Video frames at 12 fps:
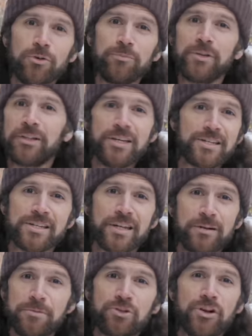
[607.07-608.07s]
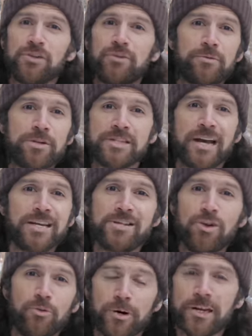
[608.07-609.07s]
him. The lease isn't going to be transferred to him because the guy's a
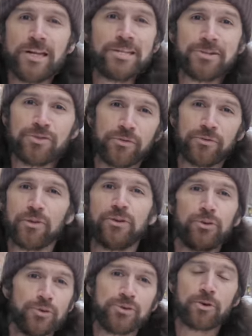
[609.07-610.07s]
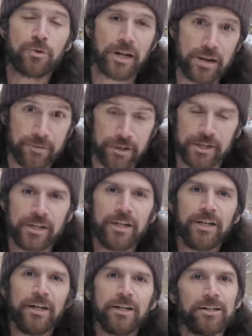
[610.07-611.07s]
nobody. He's a drifter, a loser, whatever.
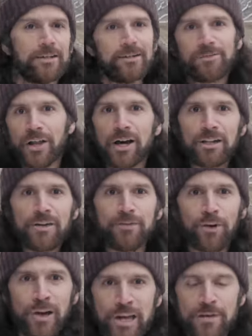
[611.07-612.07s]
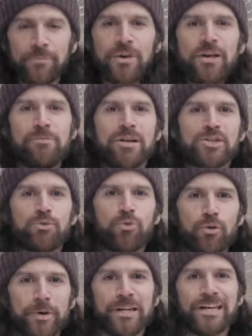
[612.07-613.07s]
Luckily for him, he meets a
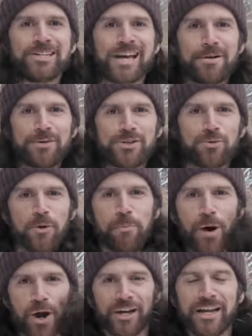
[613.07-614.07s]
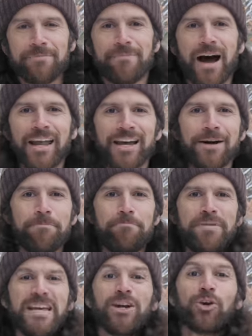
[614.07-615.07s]
woman in Tompkins Square Park named Monica
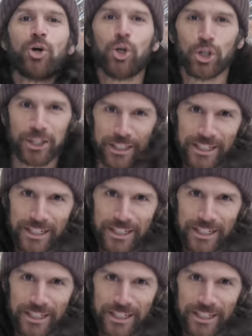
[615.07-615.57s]
Beerle.